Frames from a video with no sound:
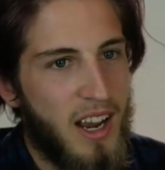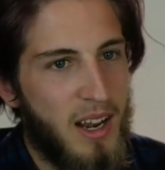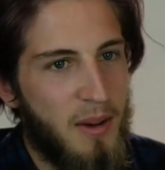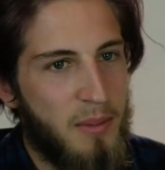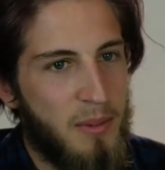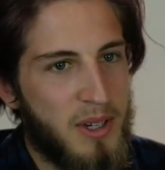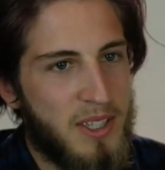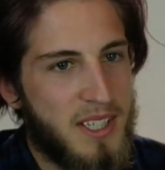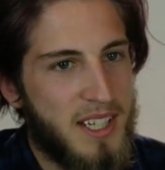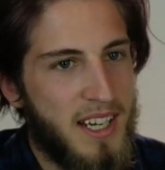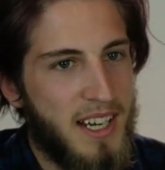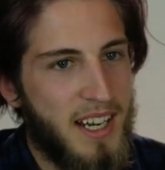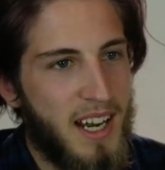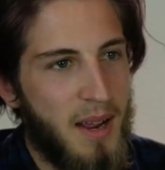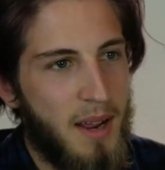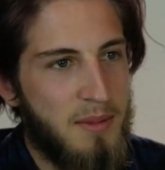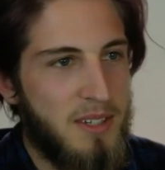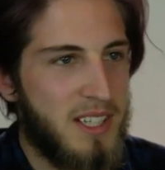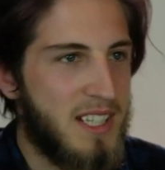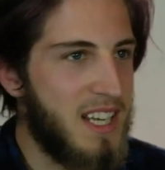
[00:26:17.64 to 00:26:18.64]
kind of person, and
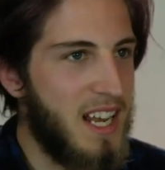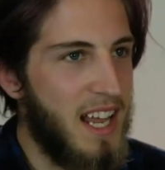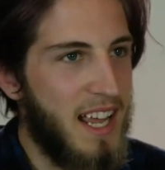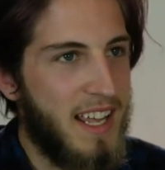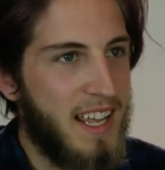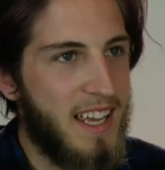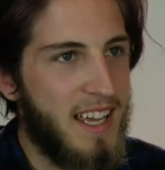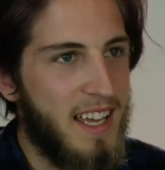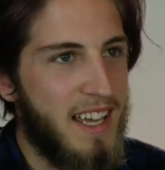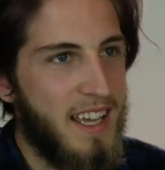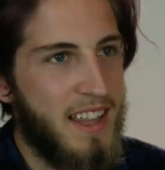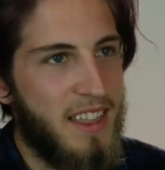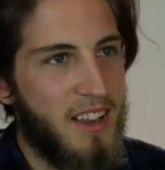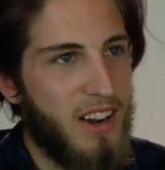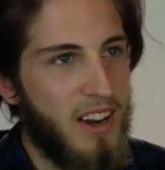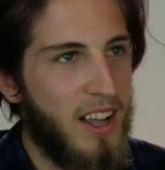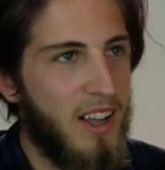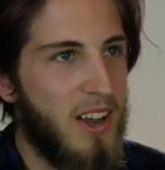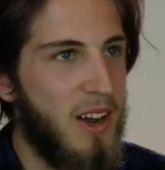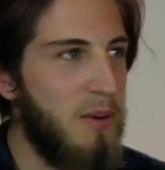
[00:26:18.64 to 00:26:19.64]
I'm just like,
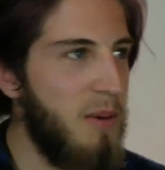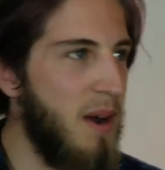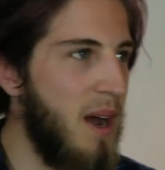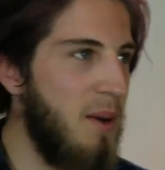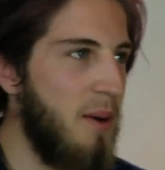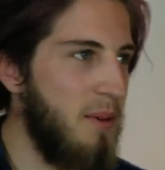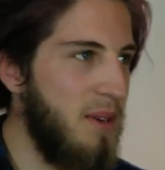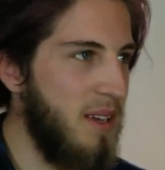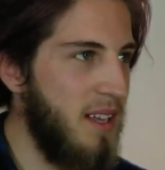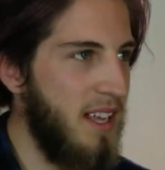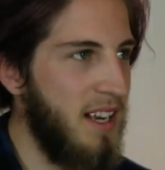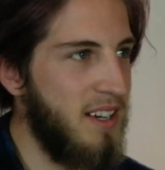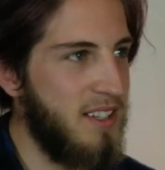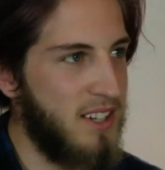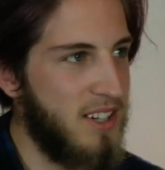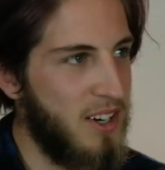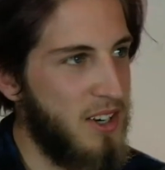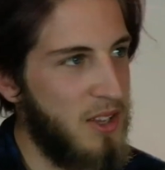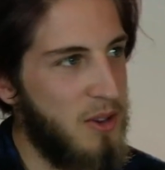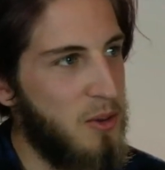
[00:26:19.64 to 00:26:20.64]
they're like, oh wow,
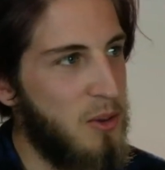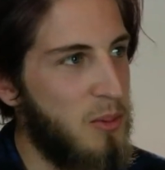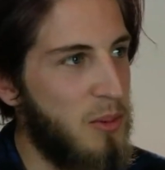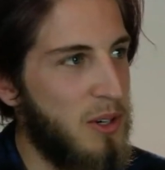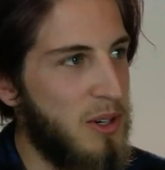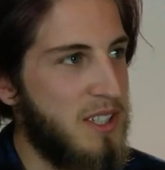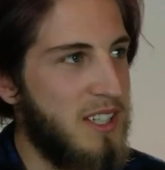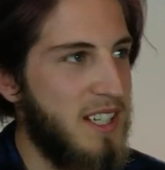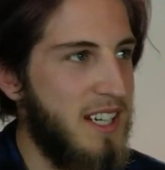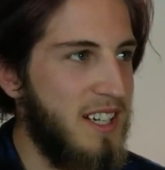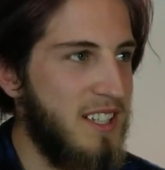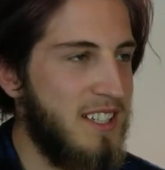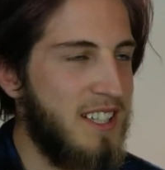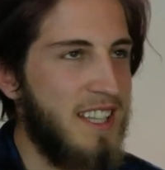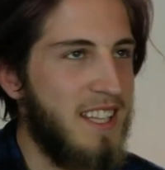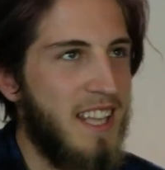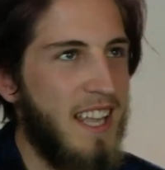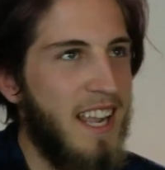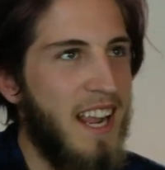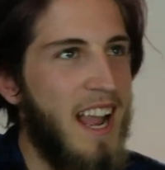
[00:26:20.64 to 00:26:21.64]
here's our youth person,
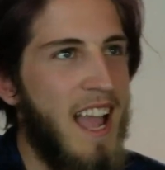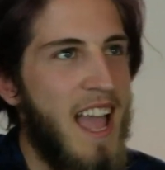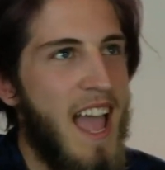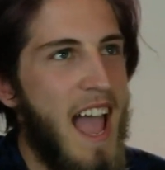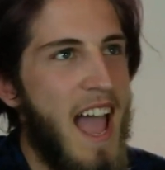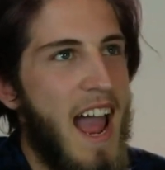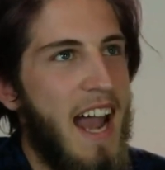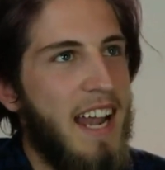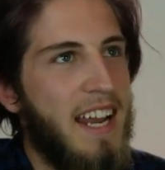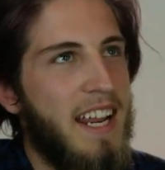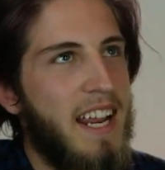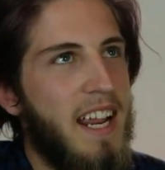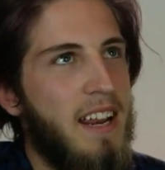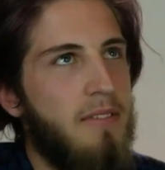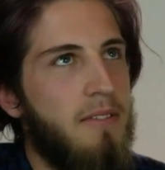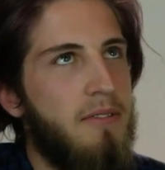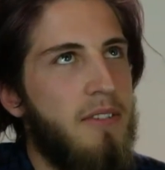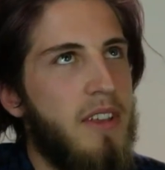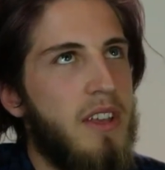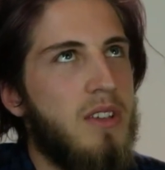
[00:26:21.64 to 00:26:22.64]
here's the thing, and
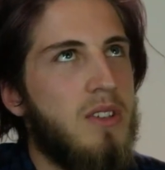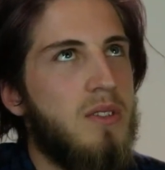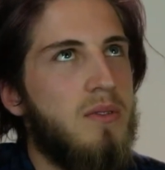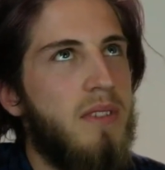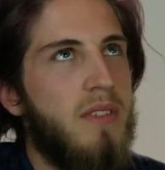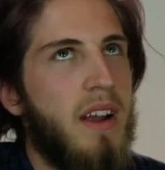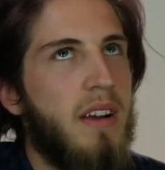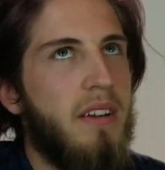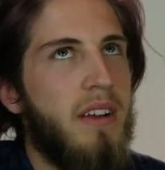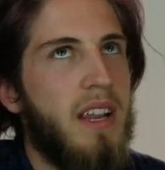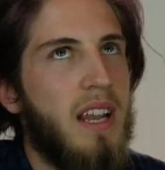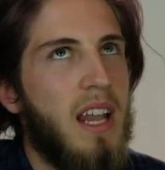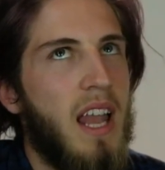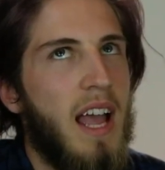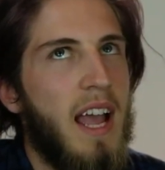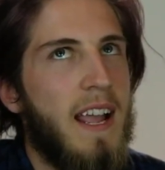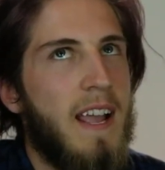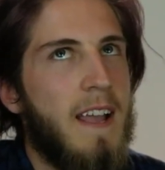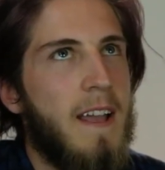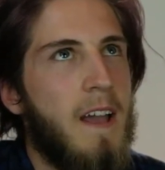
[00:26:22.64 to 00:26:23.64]
it feels very
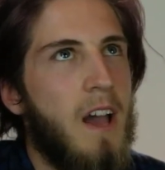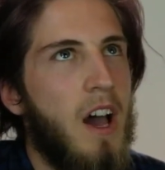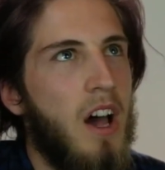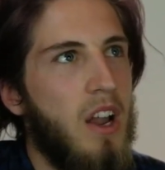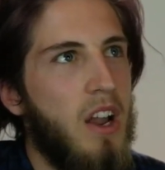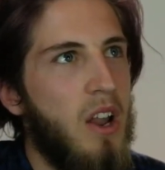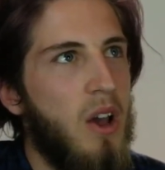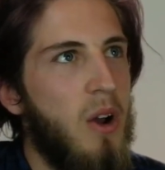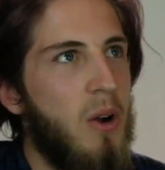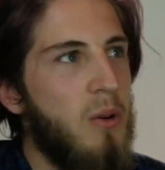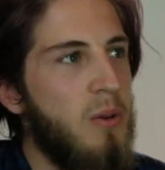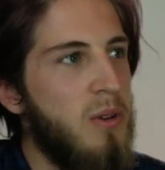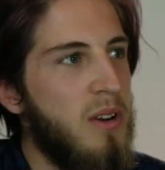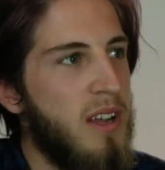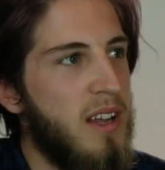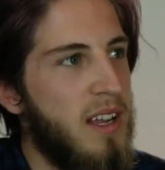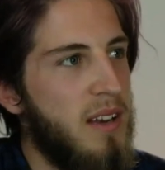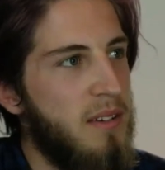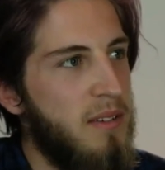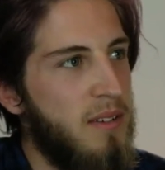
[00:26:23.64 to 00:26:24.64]
like
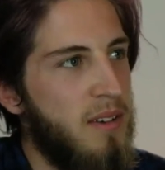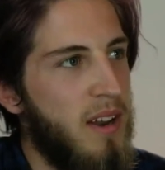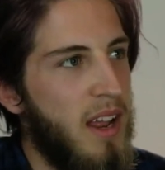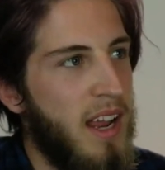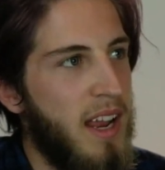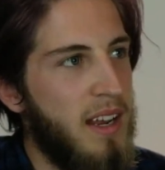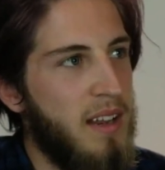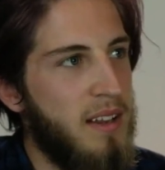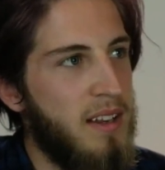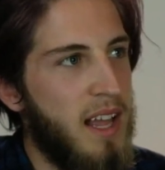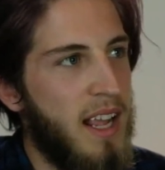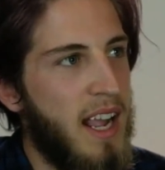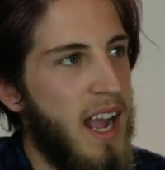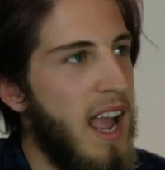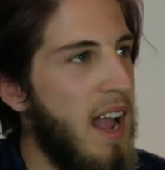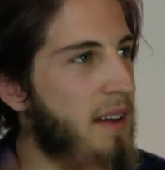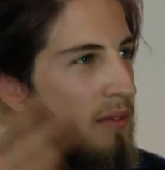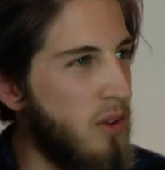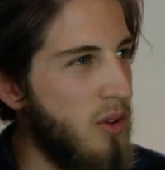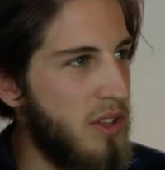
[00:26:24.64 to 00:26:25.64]
alone, and like
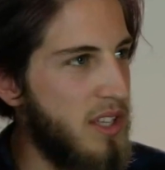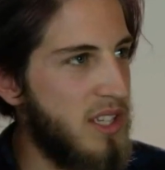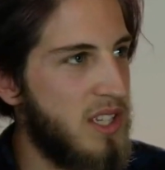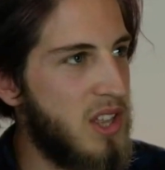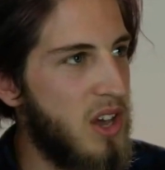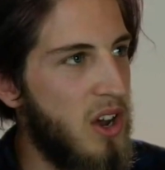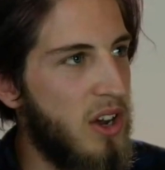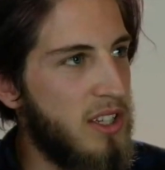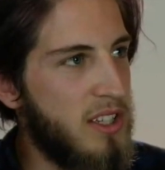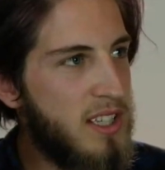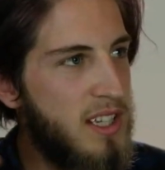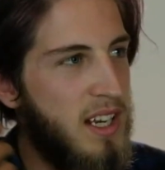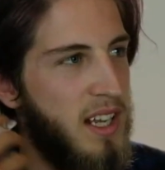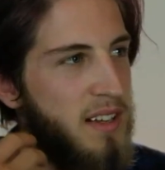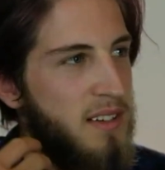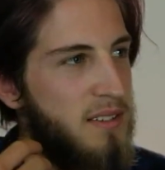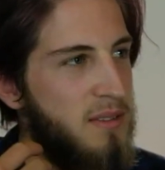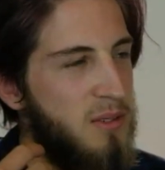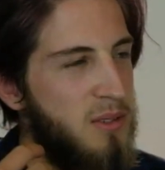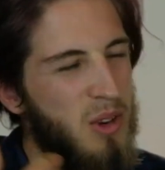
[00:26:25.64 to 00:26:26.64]
I have all these thoughts and
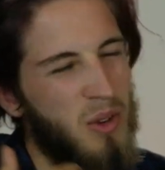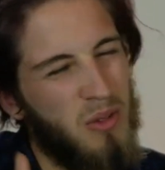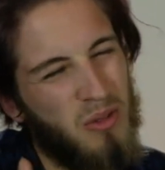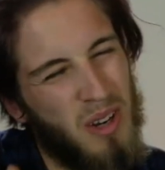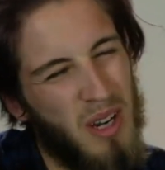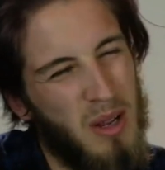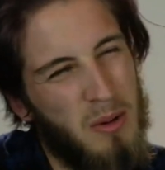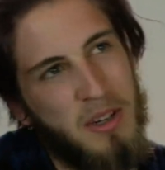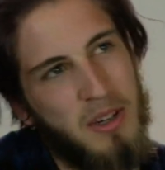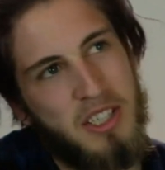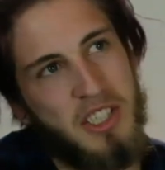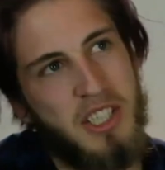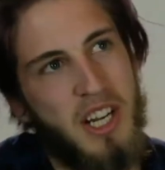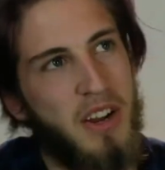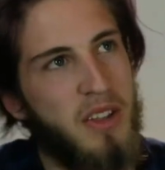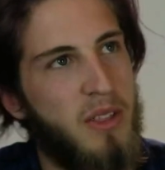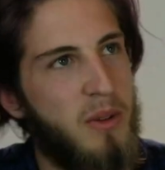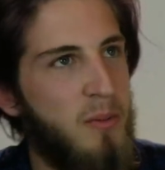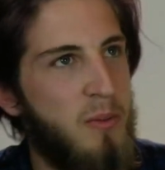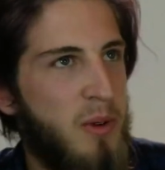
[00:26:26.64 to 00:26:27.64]
I don't really want to
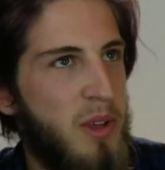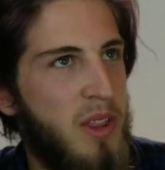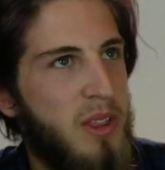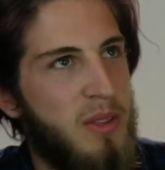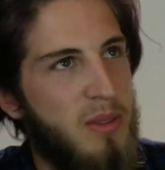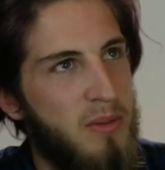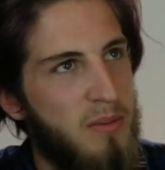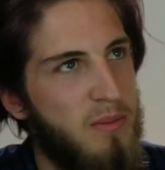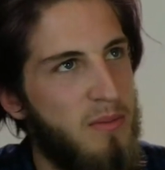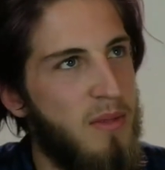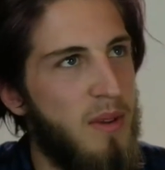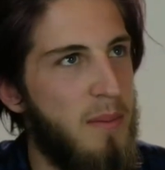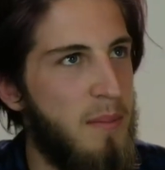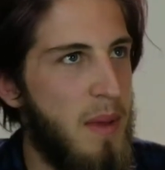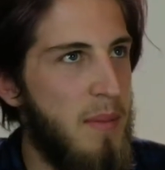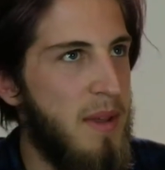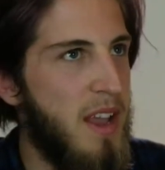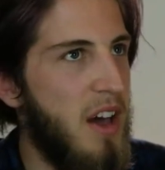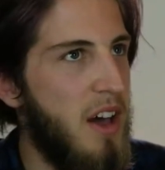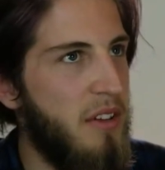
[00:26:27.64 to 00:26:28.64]
share them with
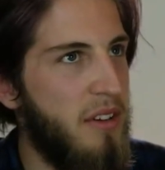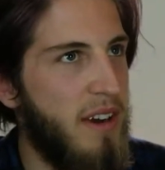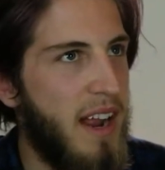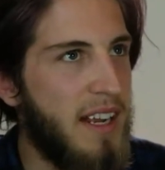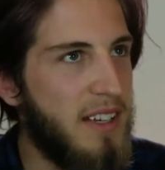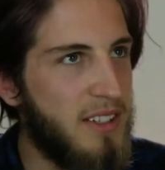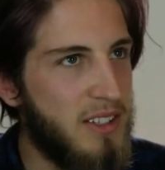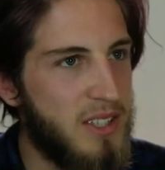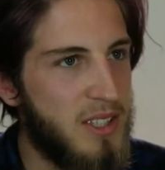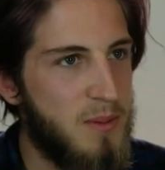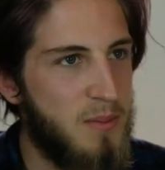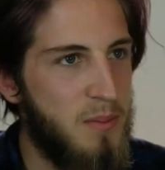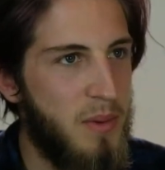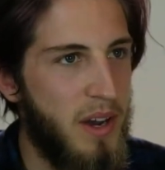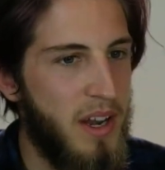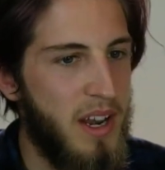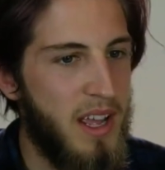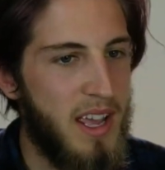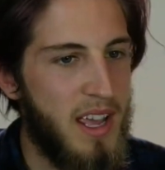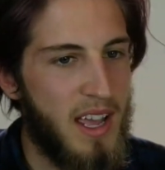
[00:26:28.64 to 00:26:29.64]
maybe other adults,
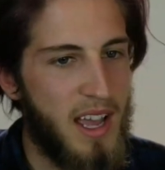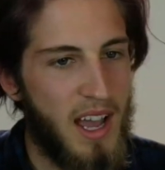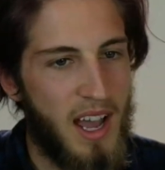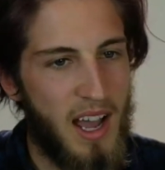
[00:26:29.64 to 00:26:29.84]
but